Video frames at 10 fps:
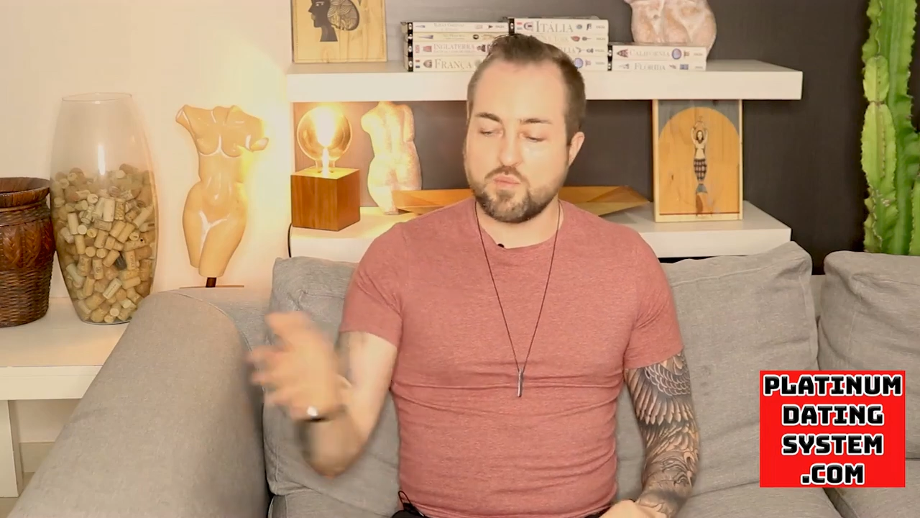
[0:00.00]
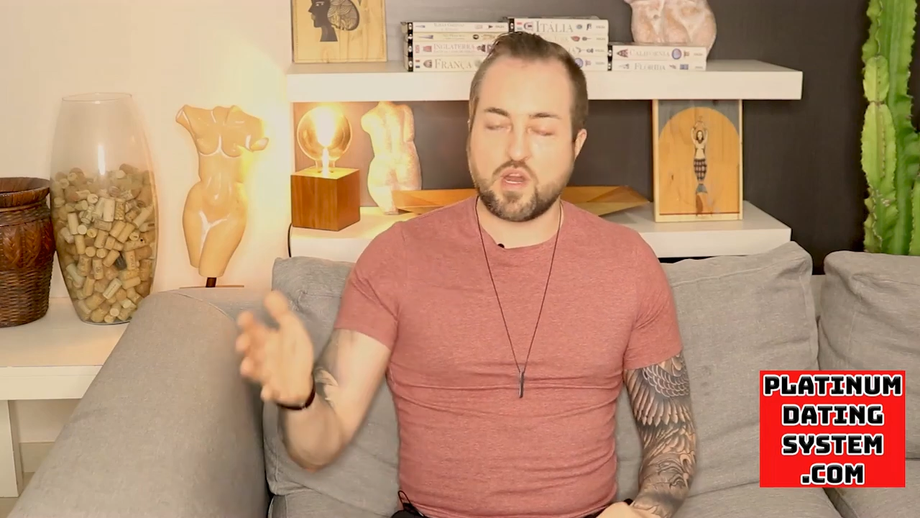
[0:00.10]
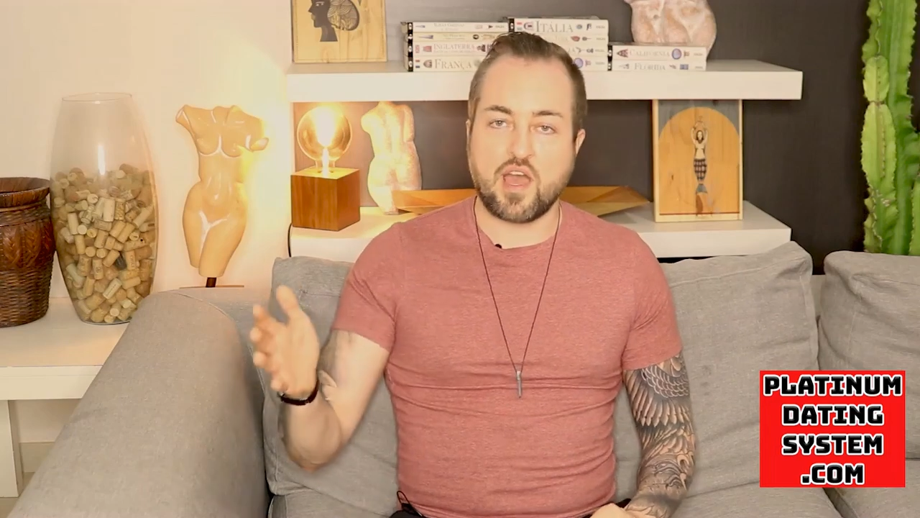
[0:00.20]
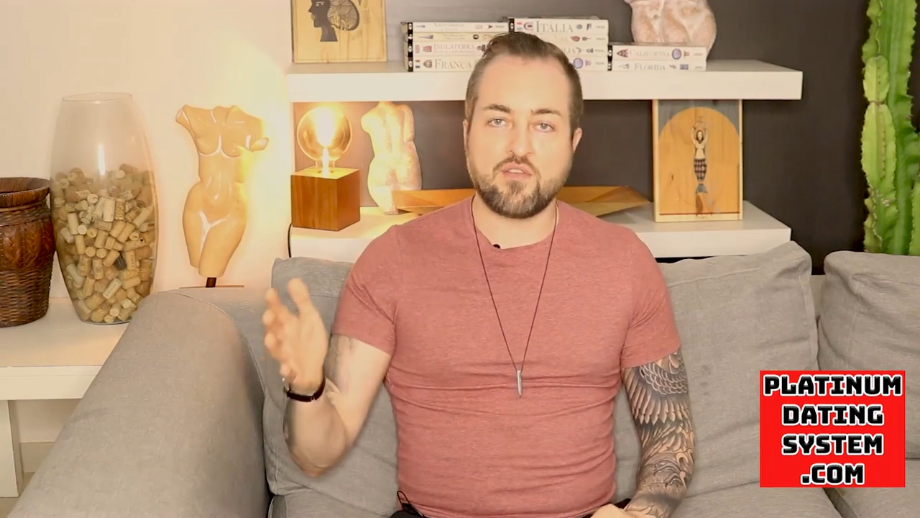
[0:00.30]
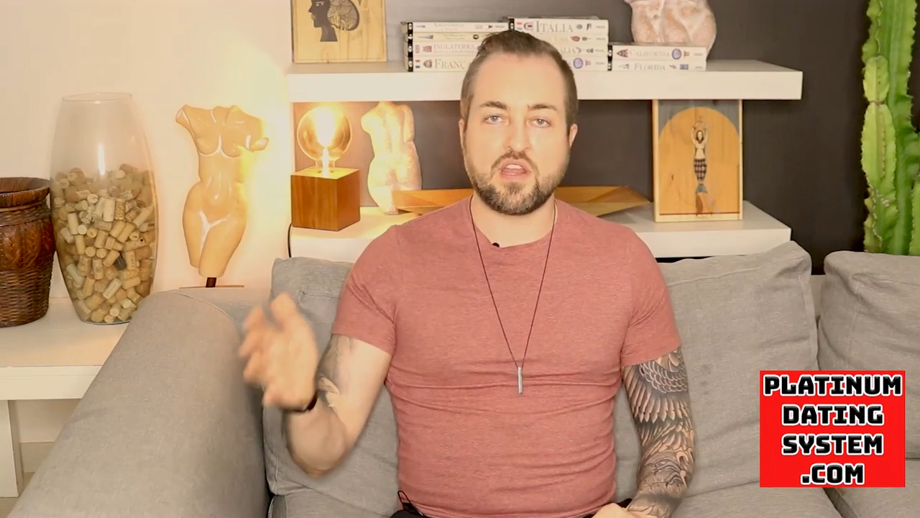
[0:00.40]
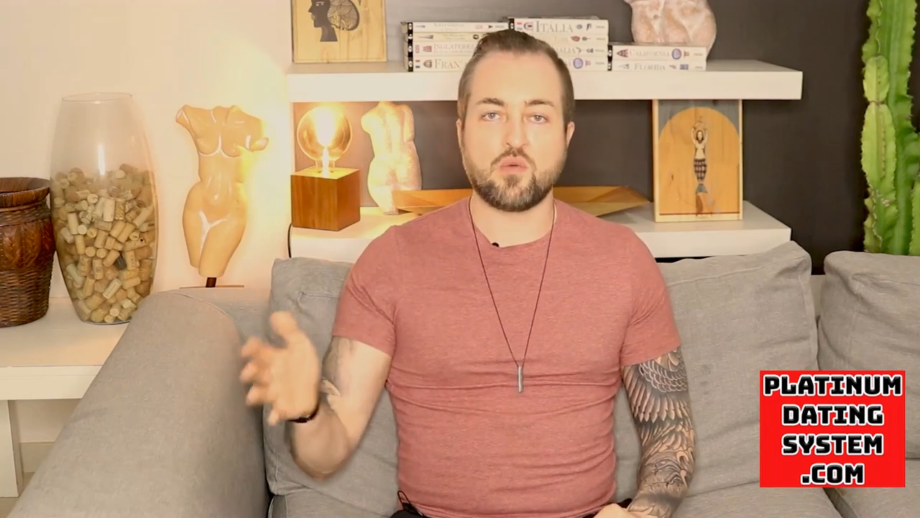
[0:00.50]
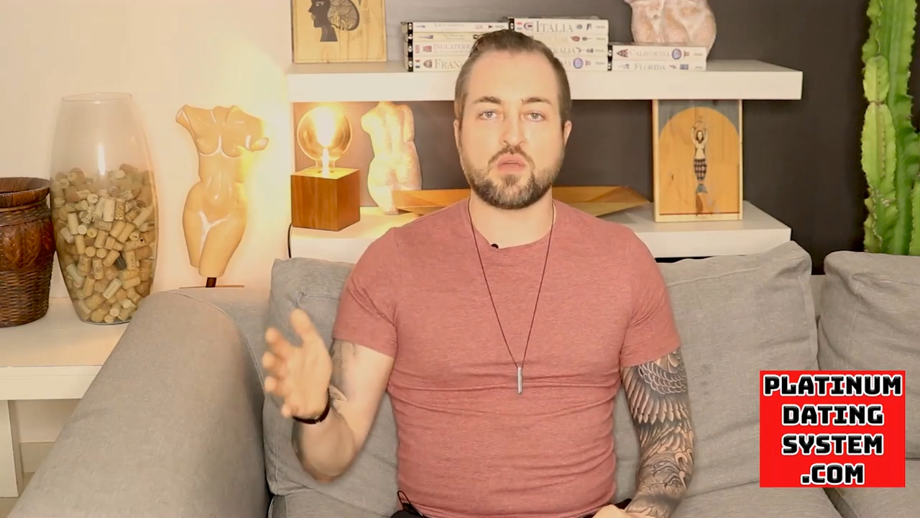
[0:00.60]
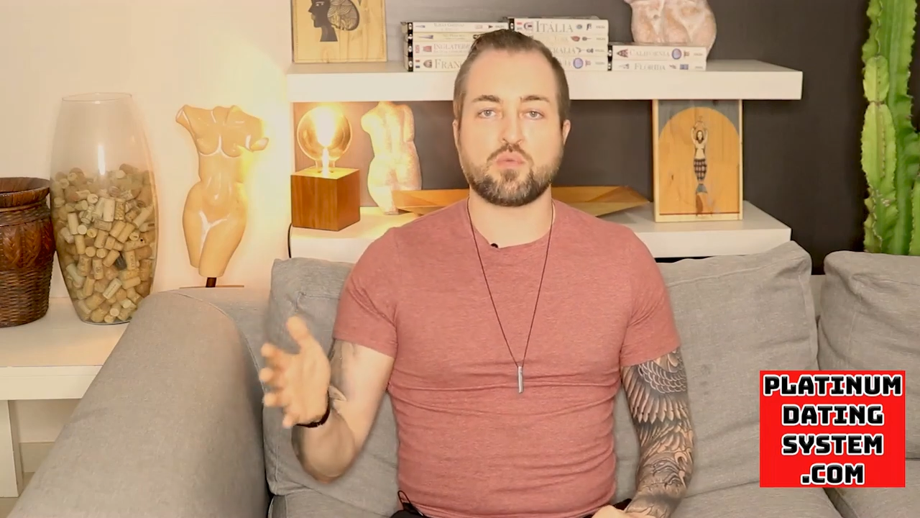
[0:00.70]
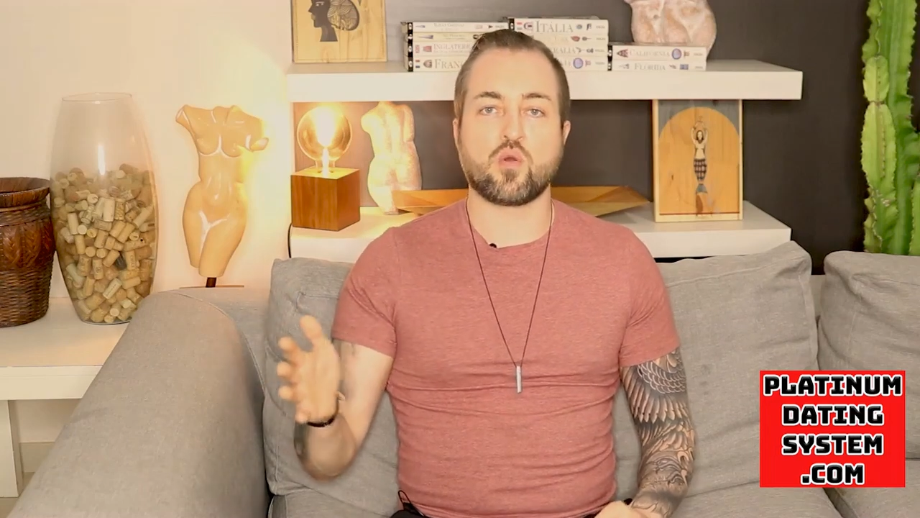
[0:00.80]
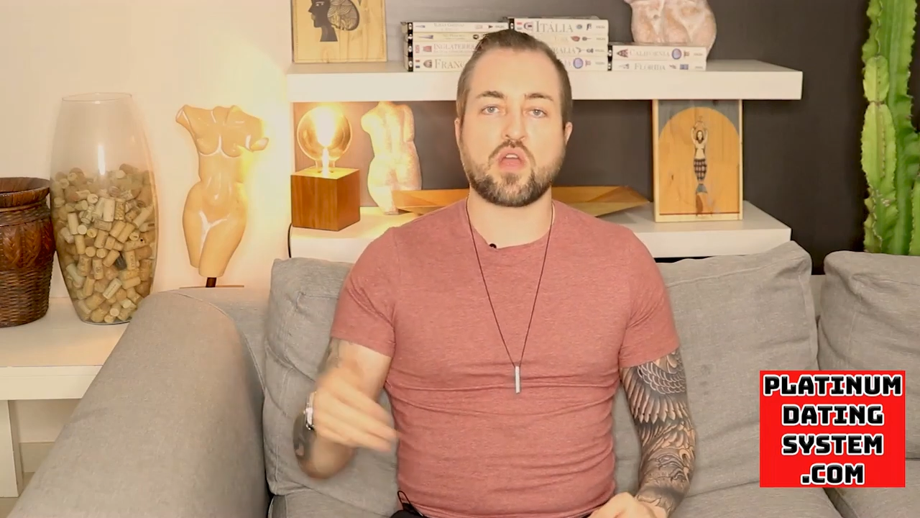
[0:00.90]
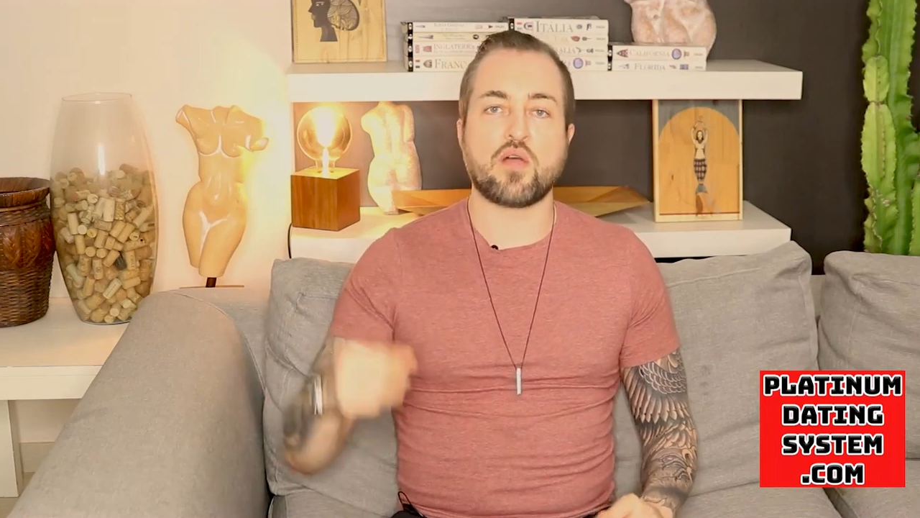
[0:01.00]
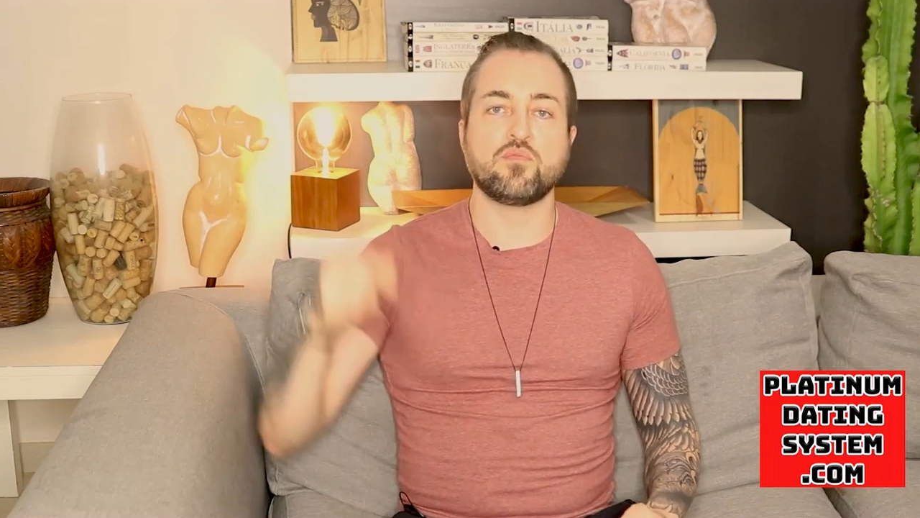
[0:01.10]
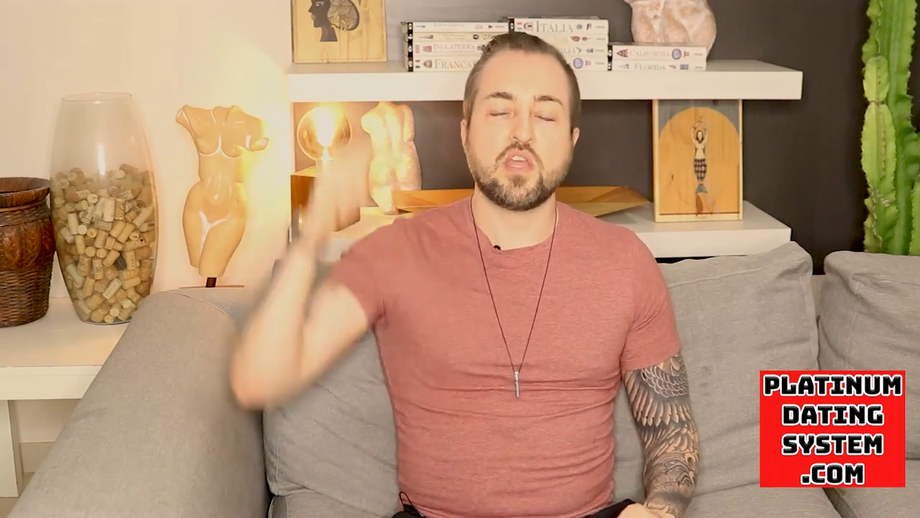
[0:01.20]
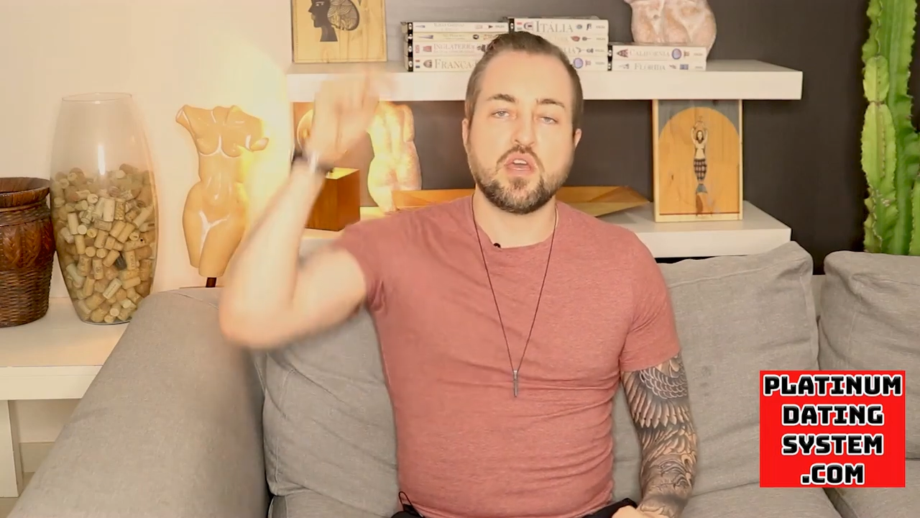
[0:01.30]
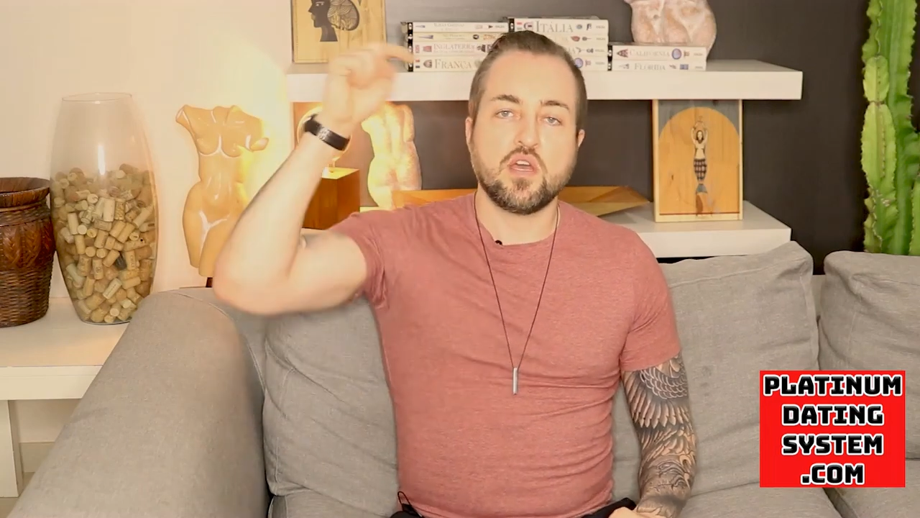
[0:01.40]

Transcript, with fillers: but I have an 8-week program.